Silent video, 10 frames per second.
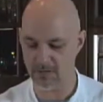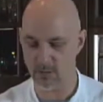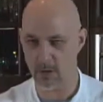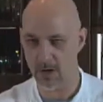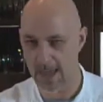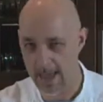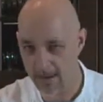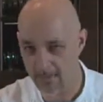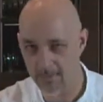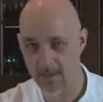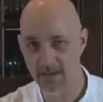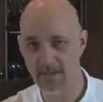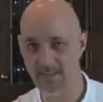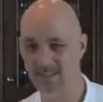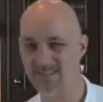to have
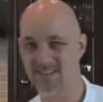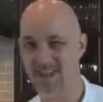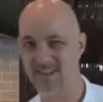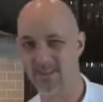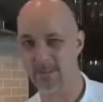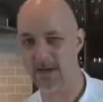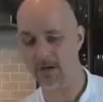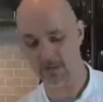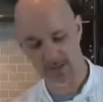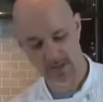the exact amount,